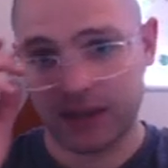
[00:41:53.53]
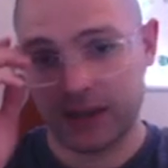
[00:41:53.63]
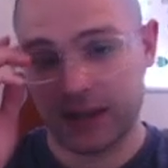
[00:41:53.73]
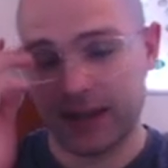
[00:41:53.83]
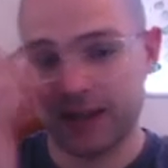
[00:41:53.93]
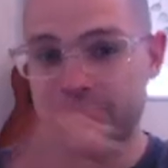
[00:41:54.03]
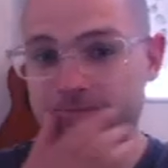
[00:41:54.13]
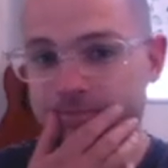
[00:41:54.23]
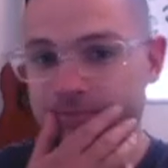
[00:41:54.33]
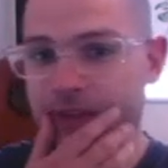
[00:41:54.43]
And
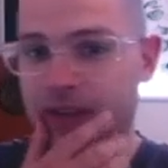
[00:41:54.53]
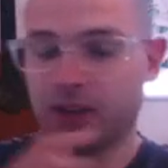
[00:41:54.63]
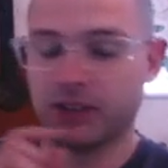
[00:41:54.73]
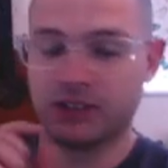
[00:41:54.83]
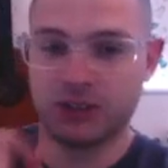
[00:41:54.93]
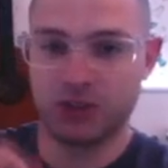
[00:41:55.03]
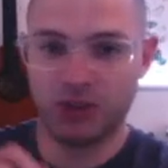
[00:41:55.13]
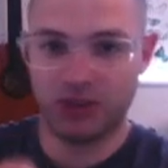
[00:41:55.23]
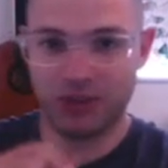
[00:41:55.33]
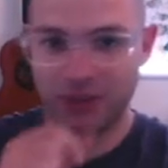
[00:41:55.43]
I just
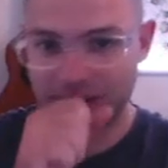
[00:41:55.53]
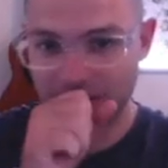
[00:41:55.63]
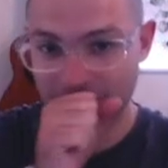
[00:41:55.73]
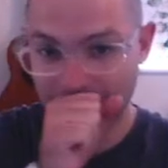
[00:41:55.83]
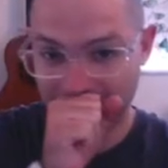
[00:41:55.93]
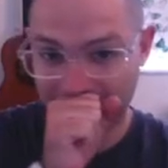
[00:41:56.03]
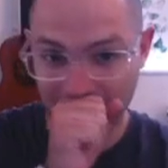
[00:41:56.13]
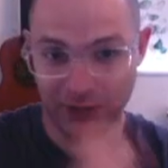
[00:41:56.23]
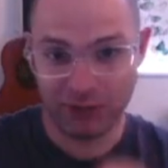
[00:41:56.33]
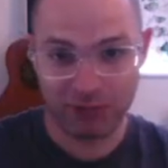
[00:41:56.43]
want to make a
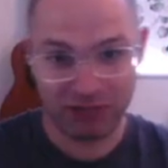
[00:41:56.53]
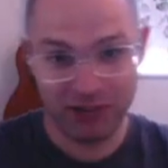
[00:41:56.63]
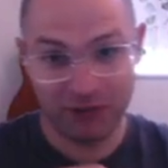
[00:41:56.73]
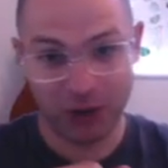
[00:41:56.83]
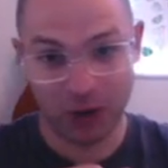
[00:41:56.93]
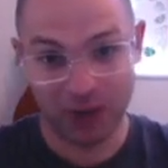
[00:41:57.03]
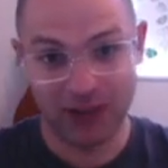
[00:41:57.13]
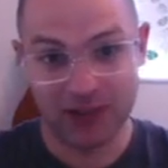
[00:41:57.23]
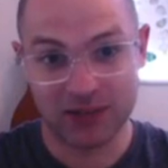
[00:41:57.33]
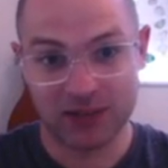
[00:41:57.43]
couple of brief
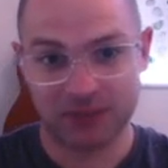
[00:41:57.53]
comments.